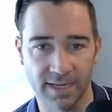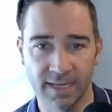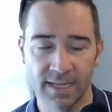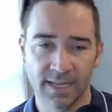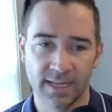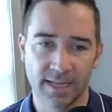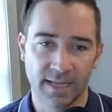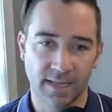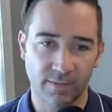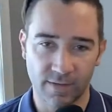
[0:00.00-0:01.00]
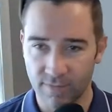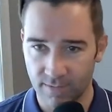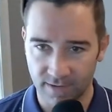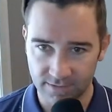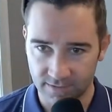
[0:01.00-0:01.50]
And then we just want to
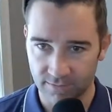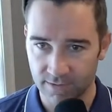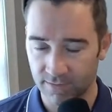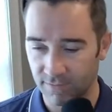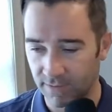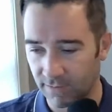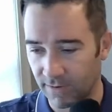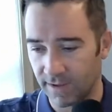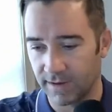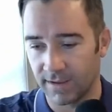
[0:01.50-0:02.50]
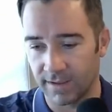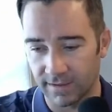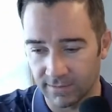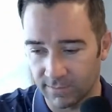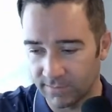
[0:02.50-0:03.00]
make sure that we're doing everything right
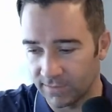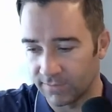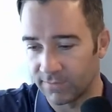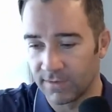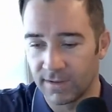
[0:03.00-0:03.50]
in terms of,